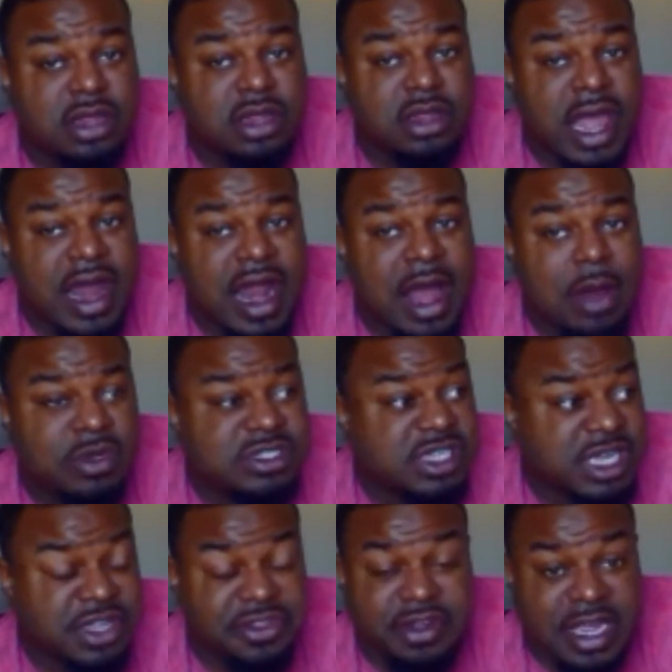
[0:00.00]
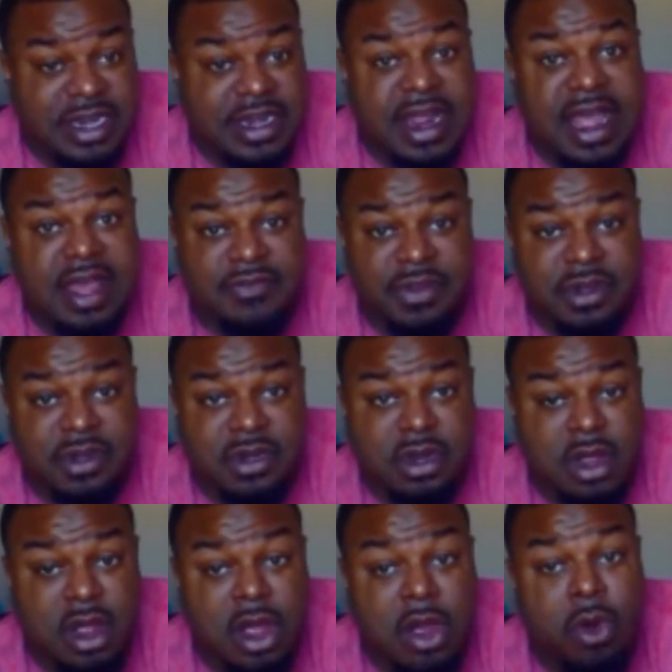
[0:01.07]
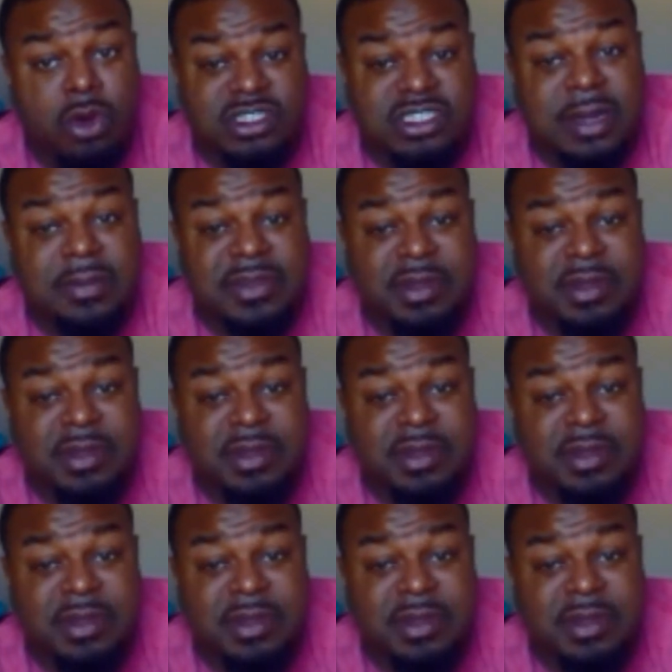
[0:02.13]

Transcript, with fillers: that I was either in heaven or something